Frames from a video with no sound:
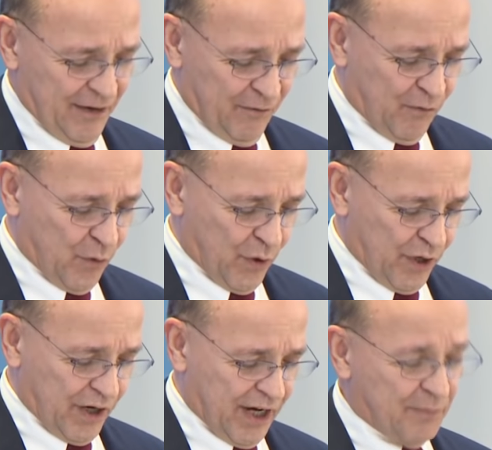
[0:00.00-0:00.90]

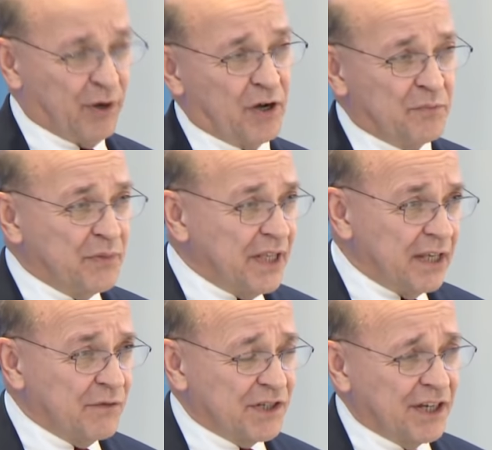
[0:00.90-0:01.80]
for Part
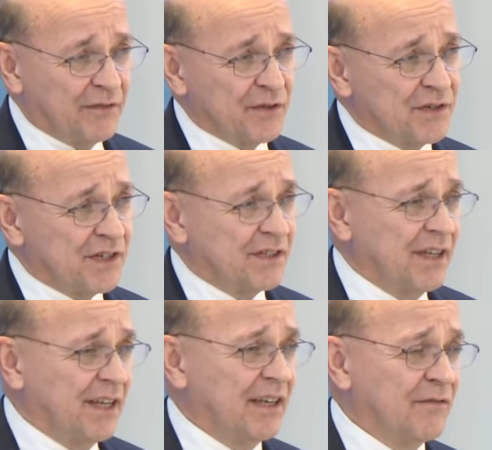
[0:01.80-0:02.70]
B, which covers
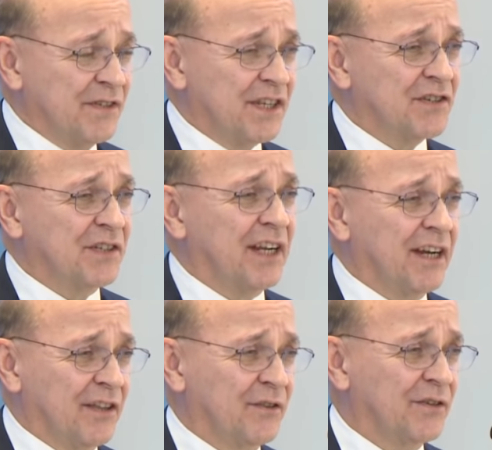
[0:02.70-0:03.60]
physician
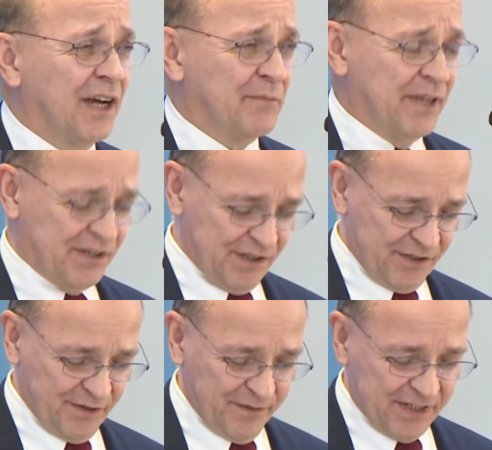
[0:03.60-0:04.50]
and other outpatient
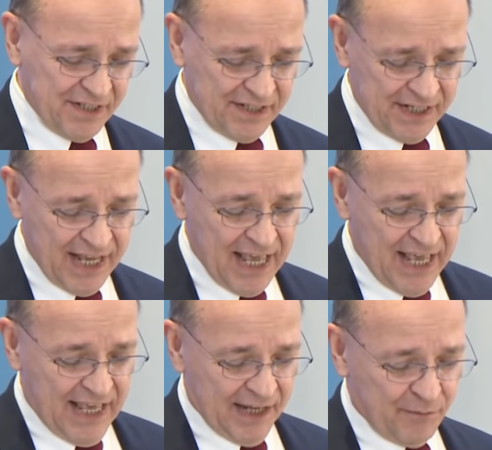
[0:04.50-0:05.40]
services,
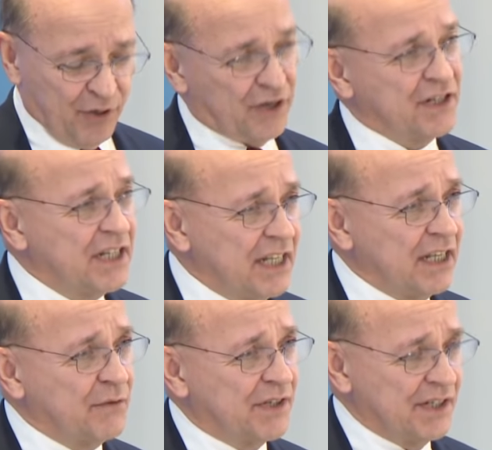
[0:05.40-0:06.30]
and Part
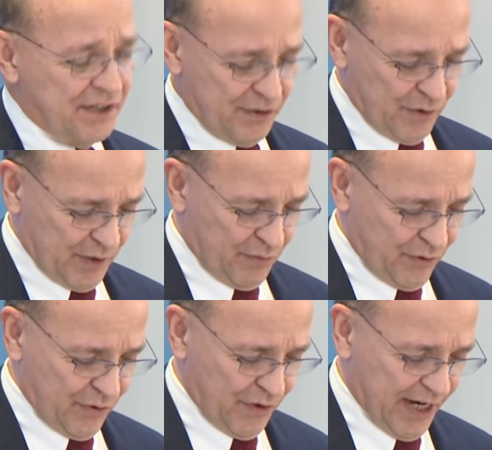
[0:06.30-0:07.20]
D, which is the drug
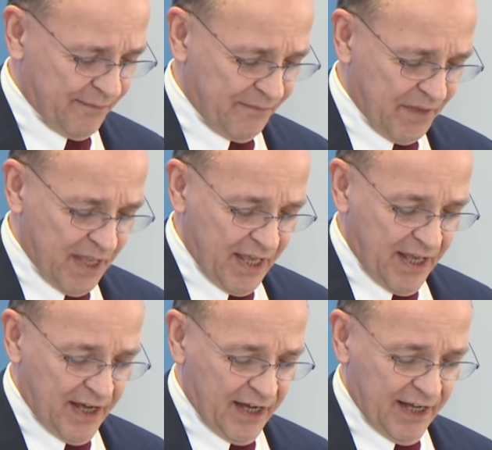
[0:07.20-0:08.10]
program.
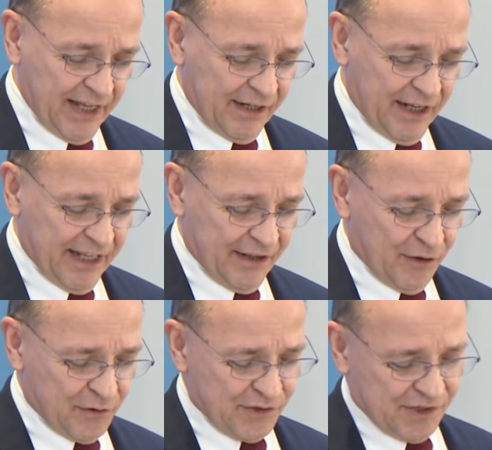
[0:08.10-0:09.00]
And
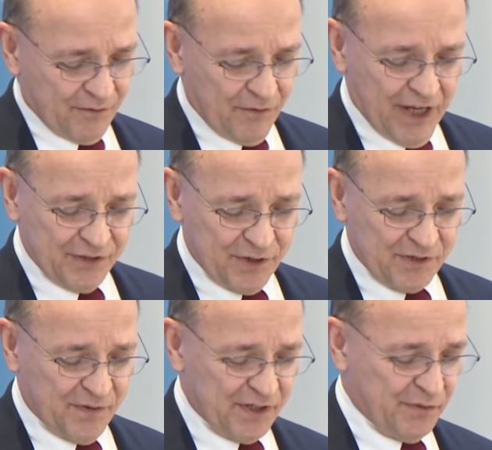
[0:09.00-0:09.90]
those
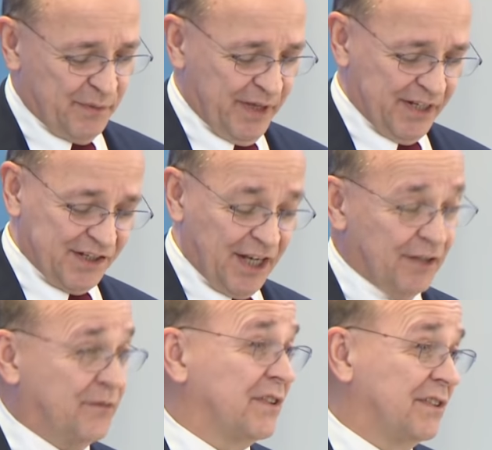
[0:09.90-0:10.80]
trust funds remain
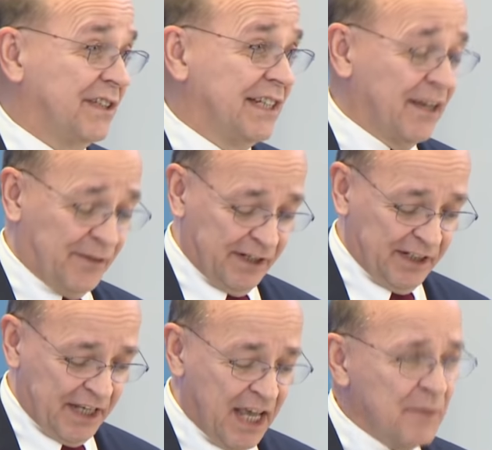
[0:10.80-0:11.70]
solvent
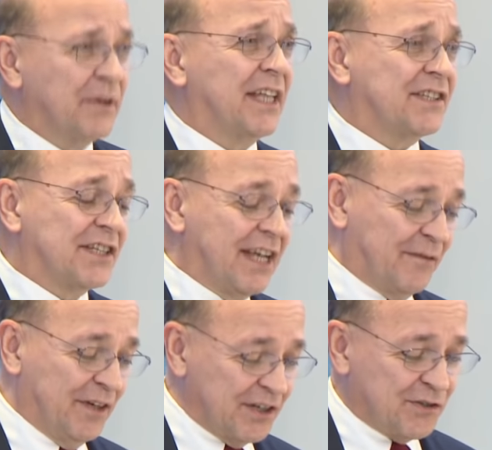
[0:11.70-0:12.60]
indefinitely, but that's a
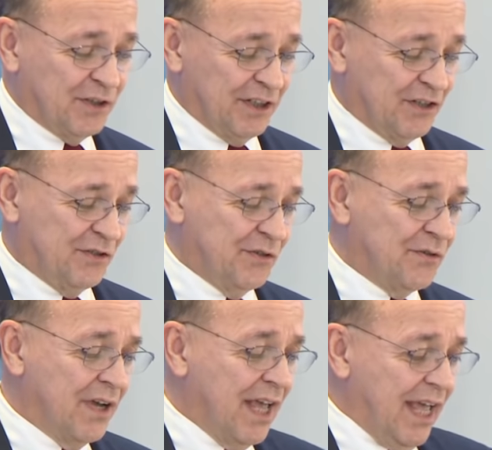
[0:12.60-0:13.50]
definitional
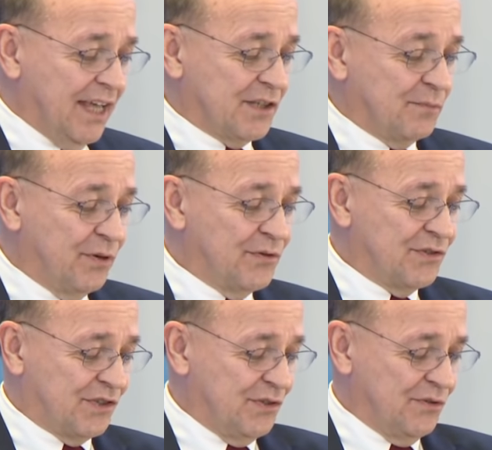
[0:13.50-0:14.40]
issue as
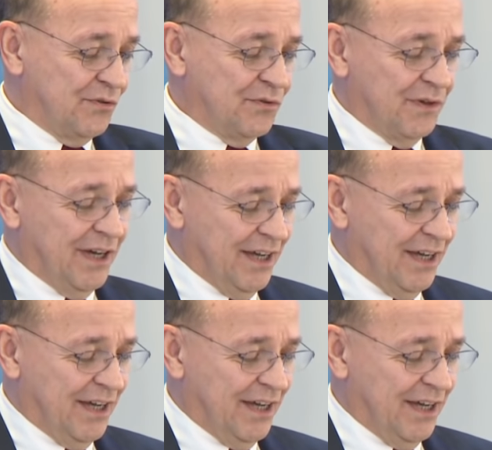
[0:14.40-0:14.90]
opposed to